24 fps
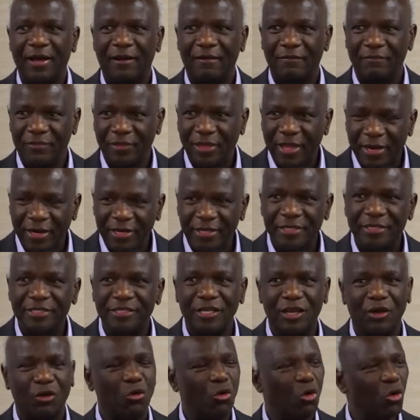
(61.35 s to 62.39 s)
there is
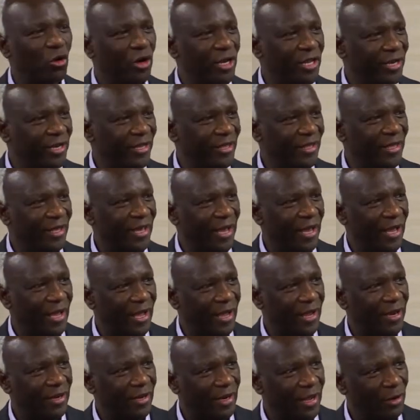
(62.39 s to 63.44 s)
a calling here,
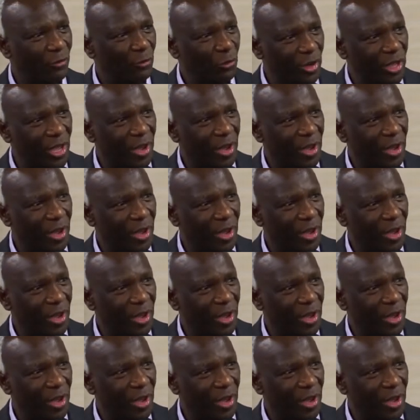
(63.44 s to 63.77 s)
and we